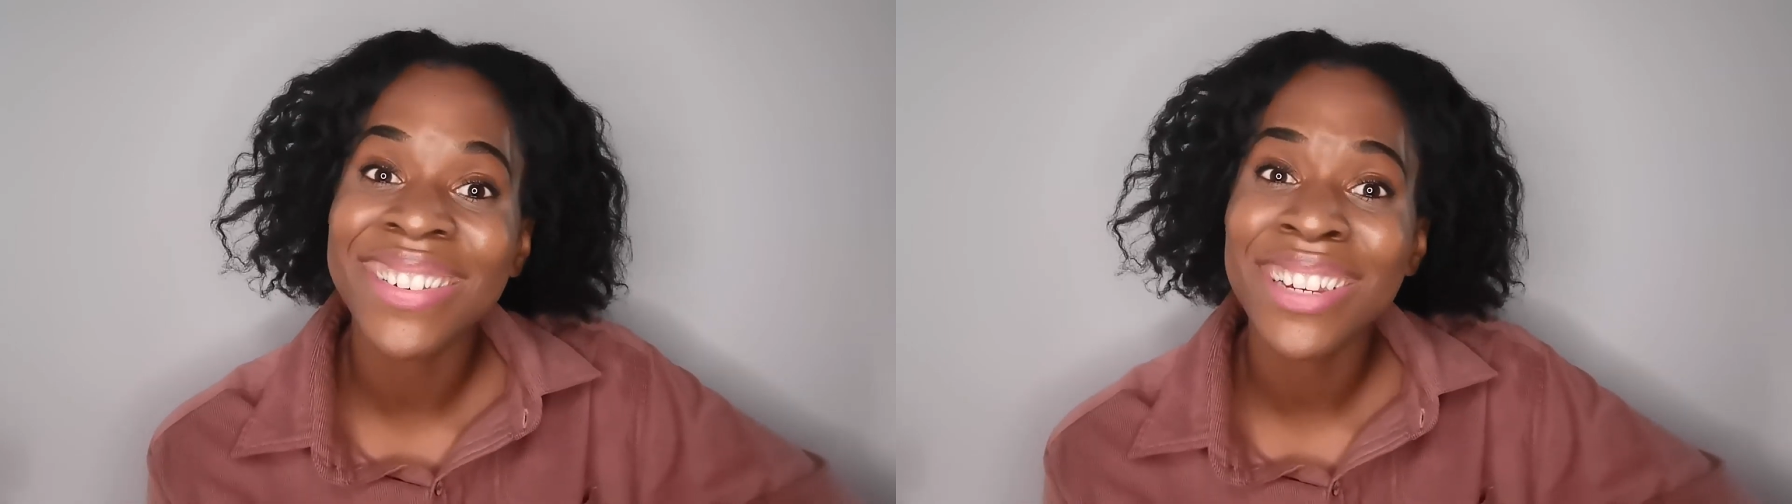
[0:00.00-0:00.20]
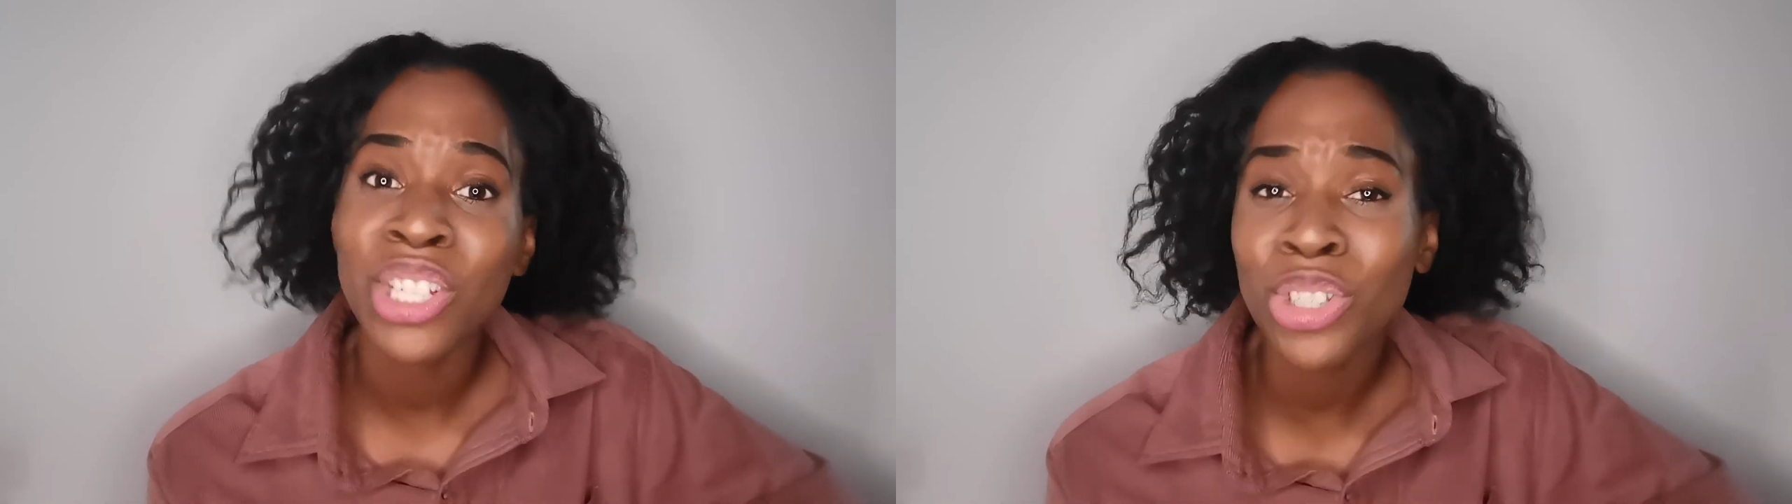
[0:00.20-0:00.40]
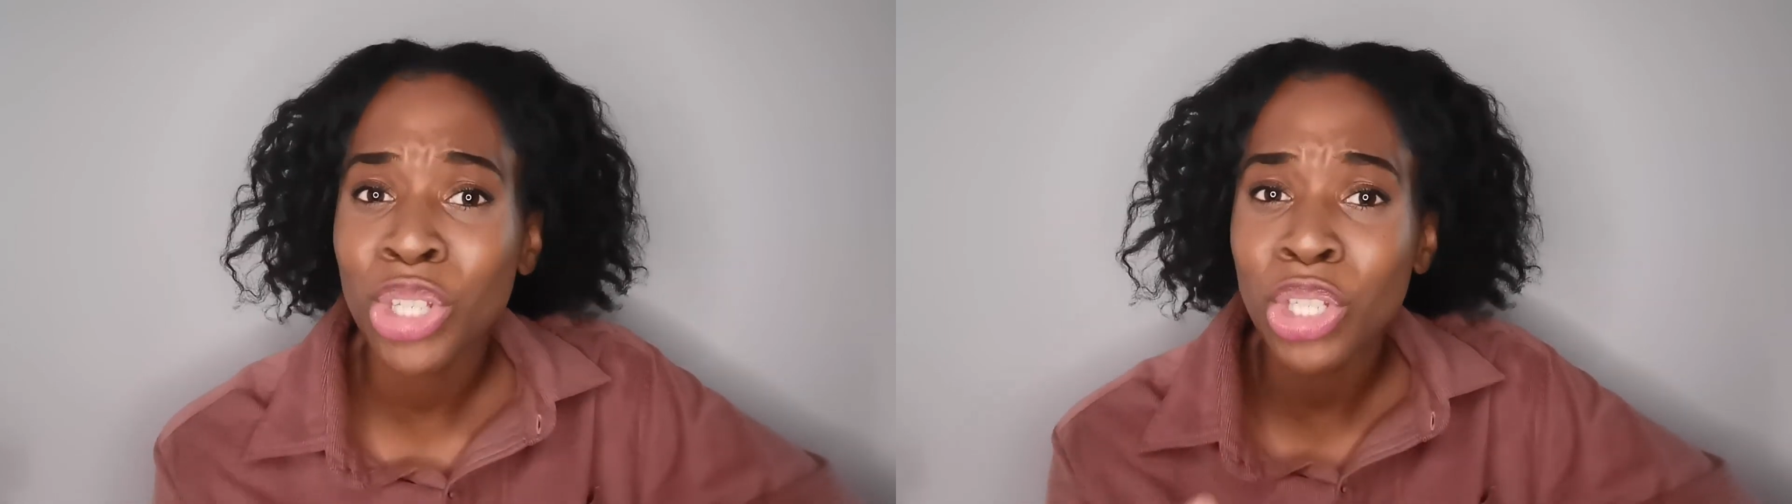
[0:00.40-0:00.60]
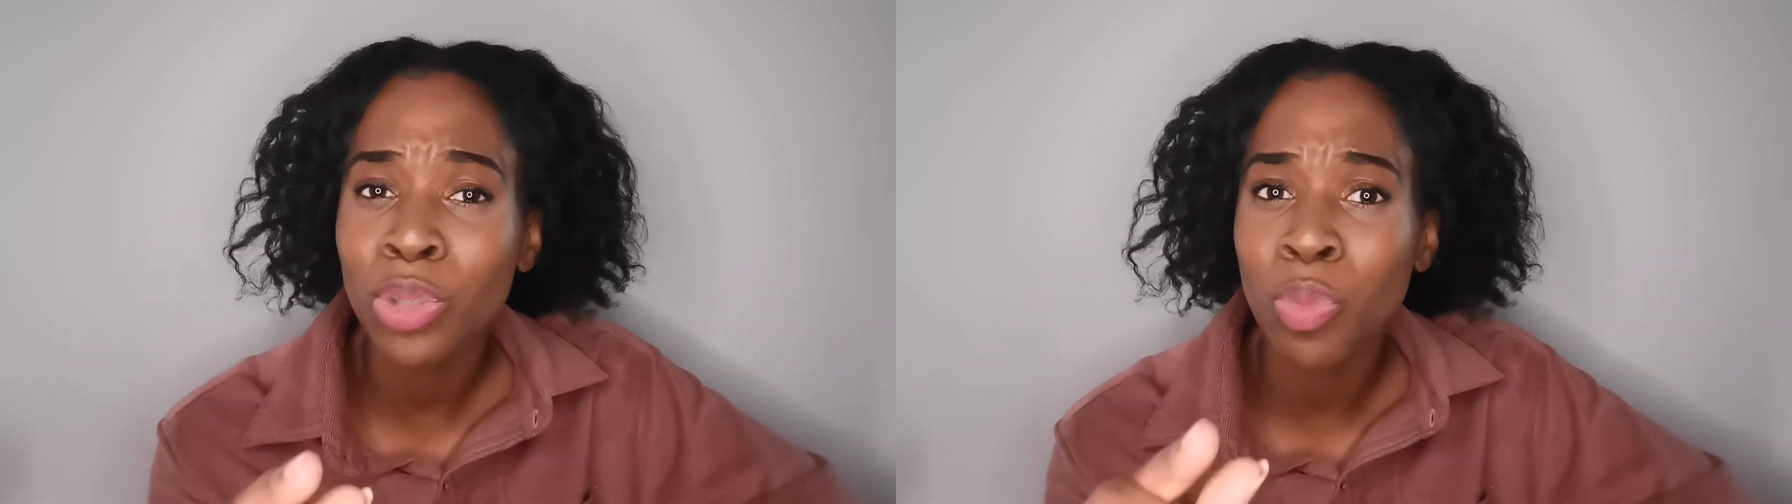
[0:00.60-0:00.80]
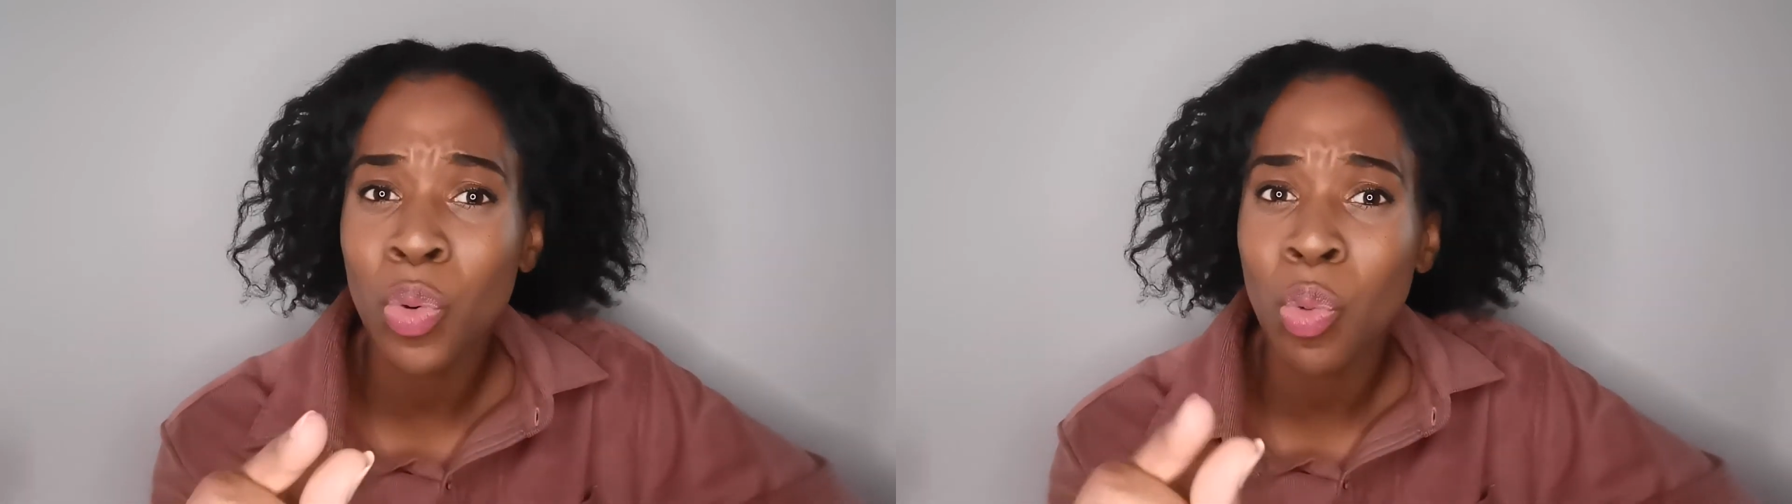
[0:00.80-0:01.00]
Just a
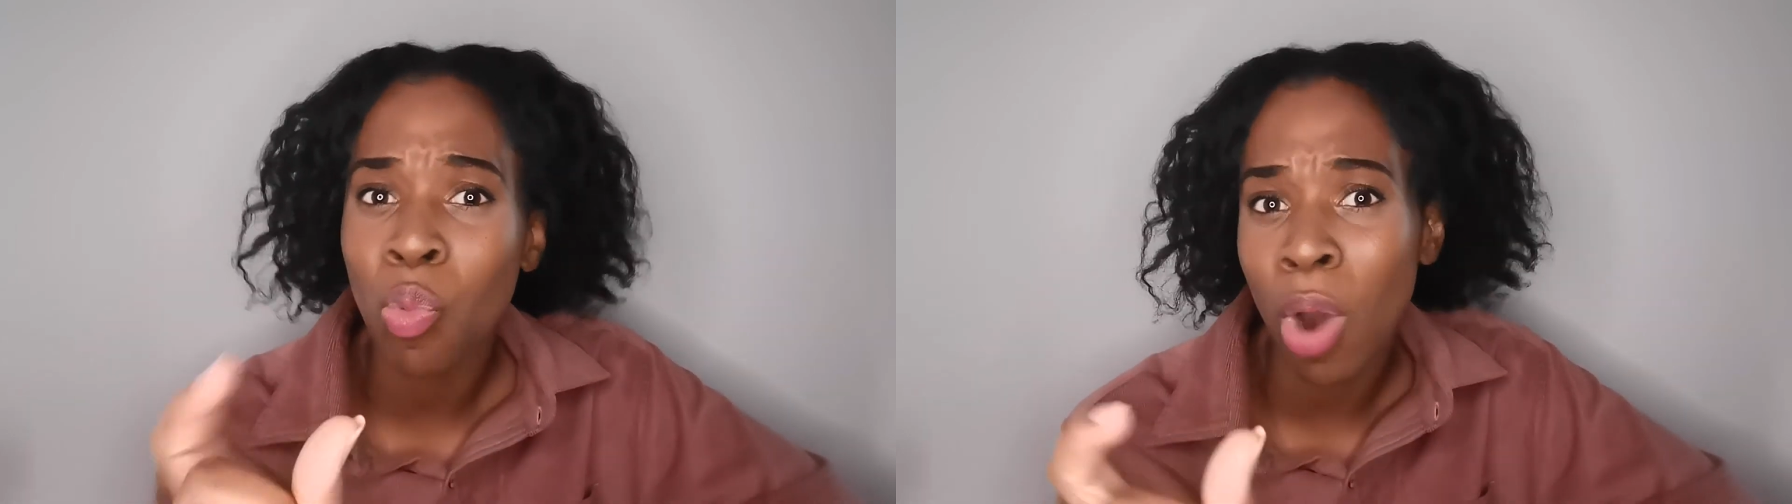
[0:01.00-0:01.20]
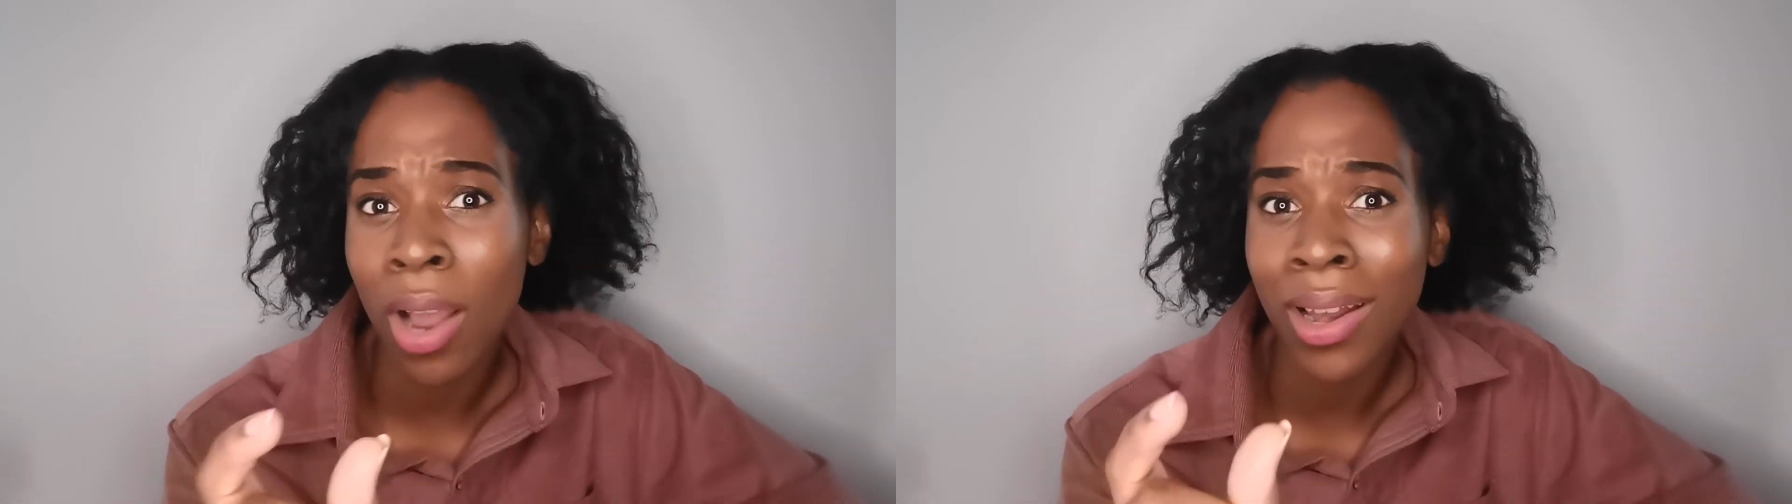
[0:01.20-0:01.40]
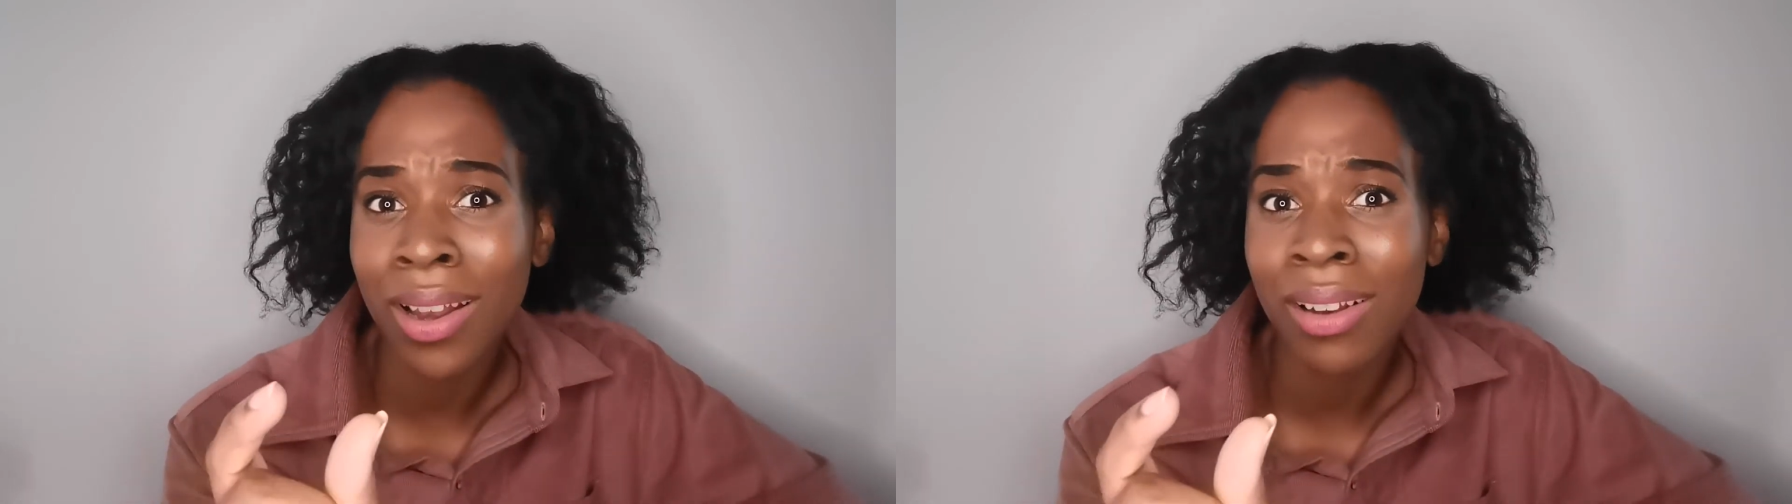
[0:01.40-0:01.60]
small one.